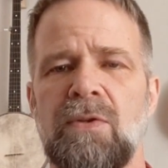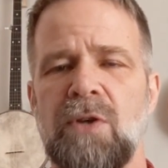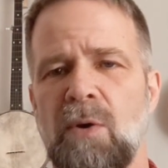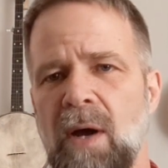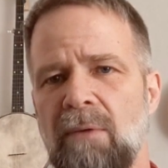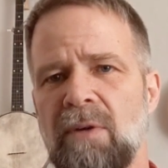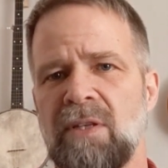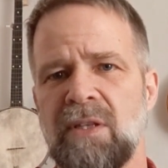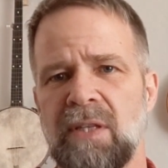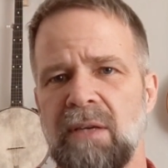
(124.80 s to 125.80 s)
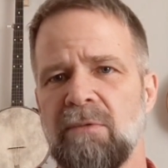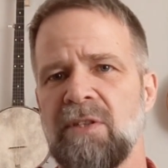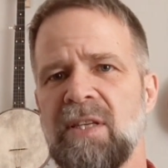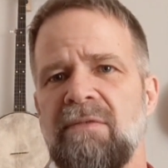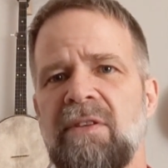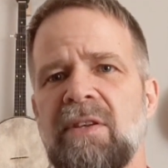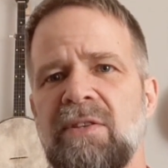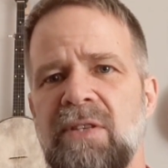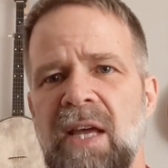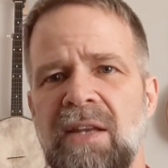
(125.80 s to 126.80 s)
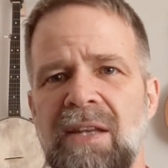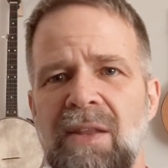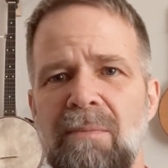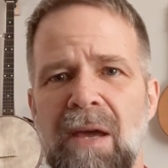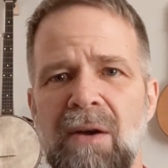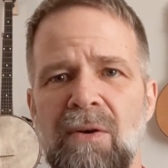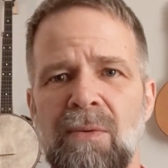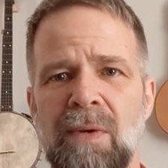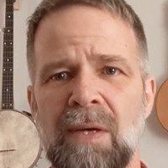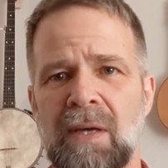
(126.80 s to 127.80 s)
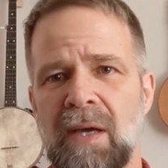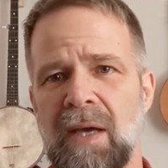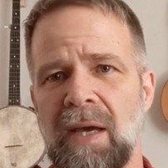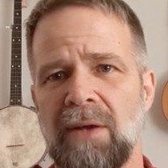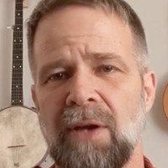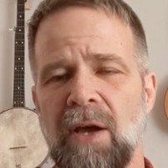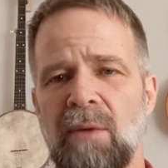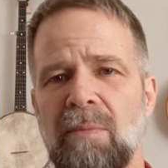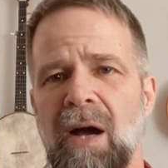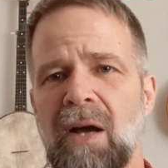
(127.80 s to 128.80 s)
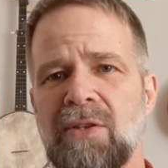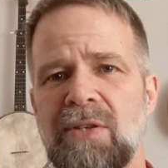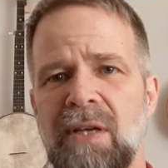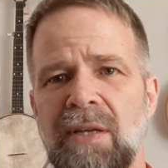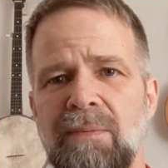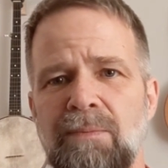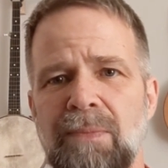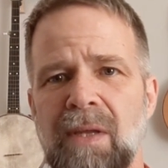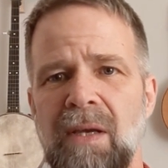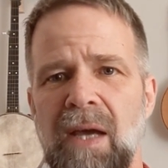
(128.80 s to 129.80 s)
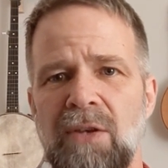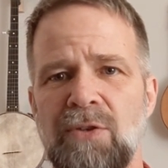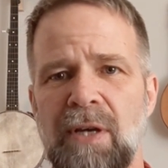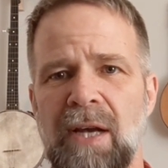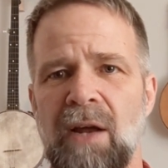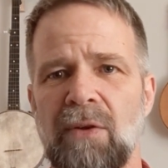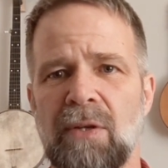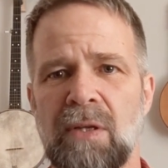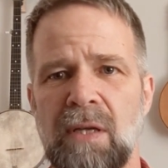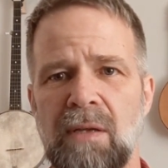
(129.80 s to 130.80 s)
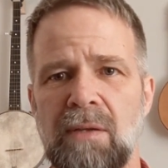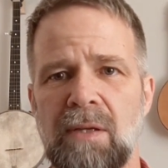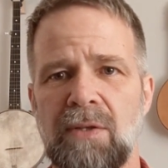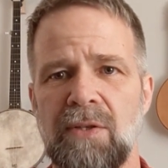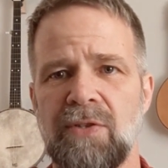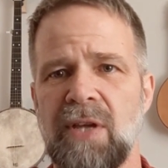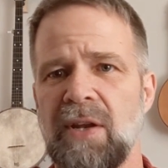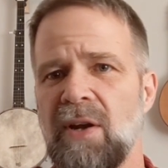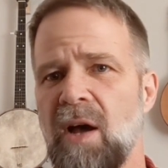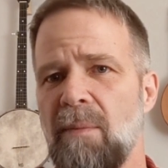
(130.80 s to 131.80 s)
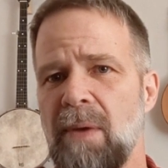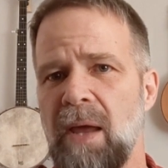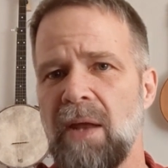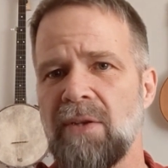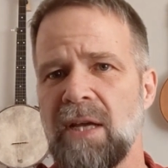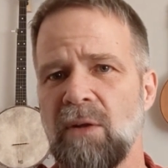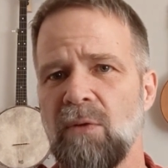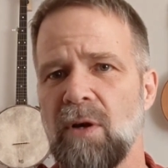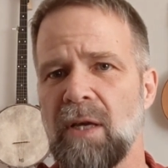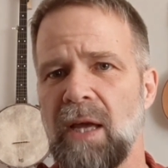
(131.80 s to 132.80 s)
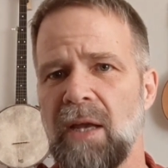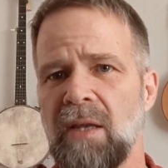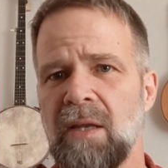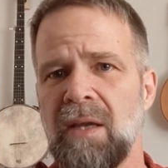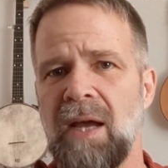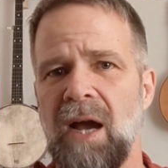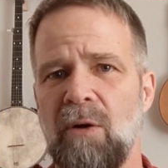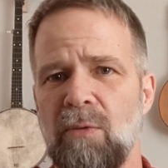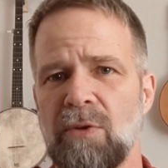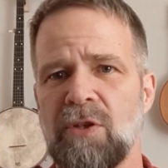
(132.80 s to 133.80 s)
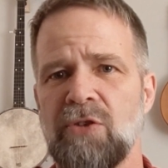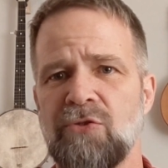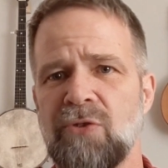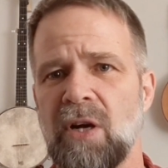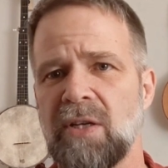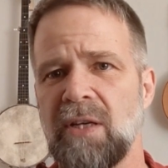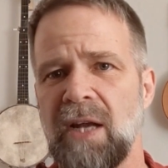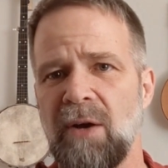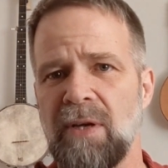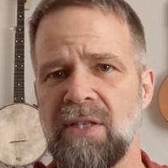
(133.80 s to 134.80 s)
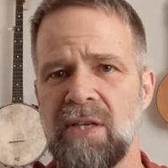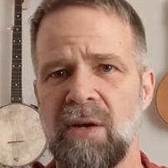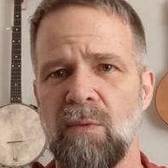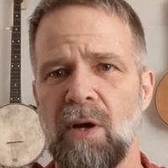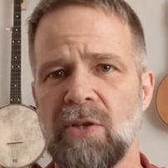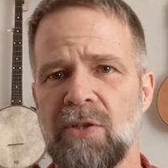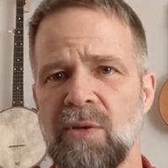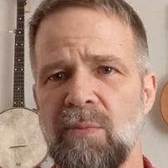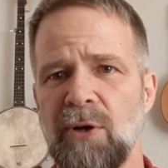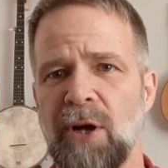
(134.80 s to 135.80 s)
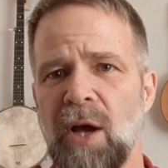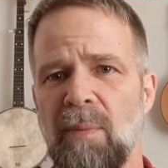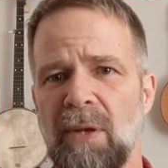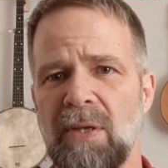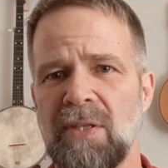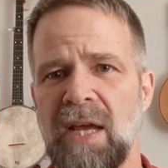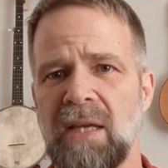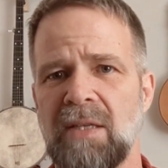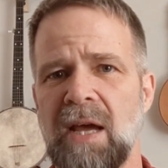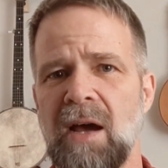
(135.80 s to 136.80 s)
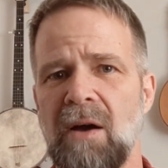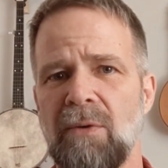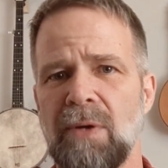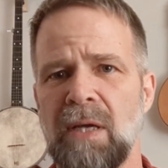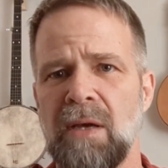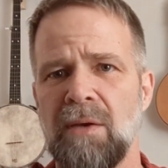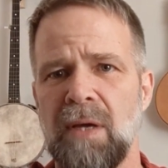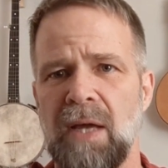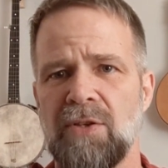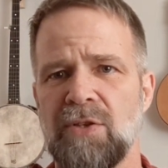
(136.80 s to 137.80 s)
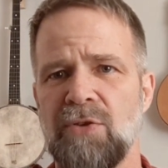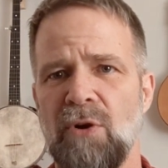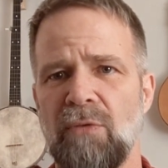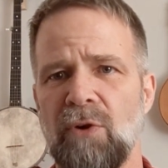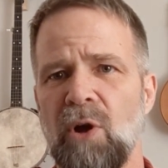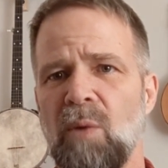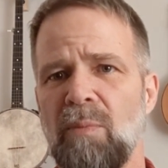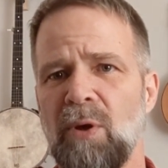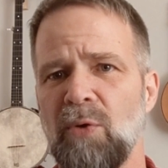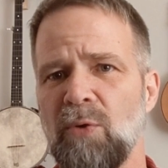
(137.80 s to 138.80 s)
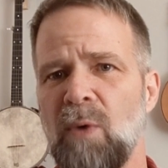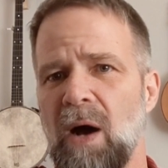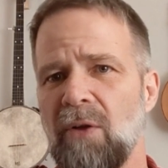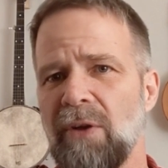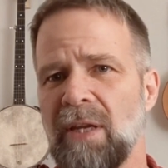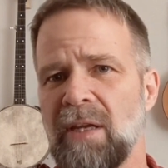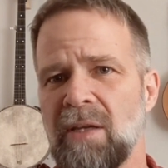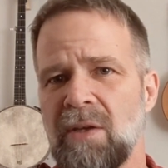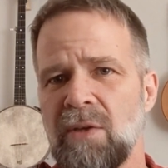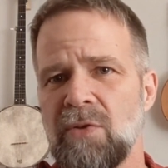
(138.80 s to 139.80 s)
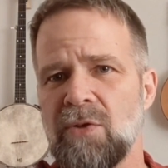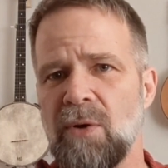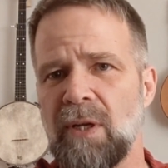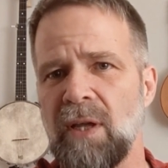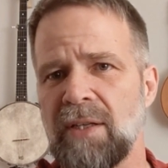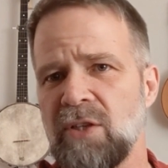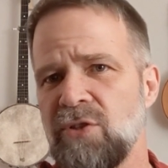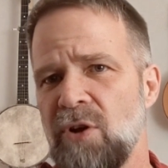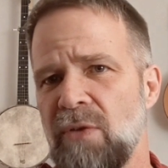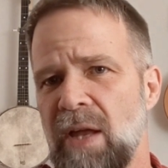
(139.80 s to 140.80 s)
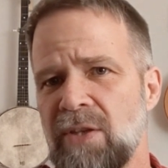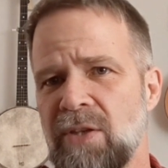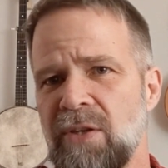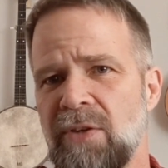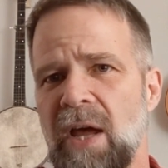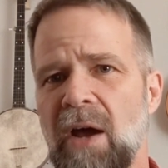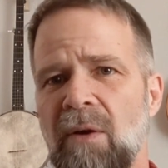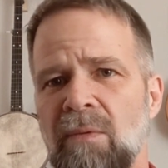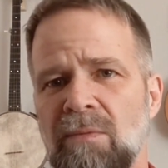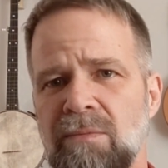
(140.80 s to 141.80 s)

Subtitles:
So I recently received this tent in the mail, and I unboxed it and took it out to set it up and take a look at how it was constructed, how easy it was to put up and take down, and just overall build quality. So I'd like to show that to you now.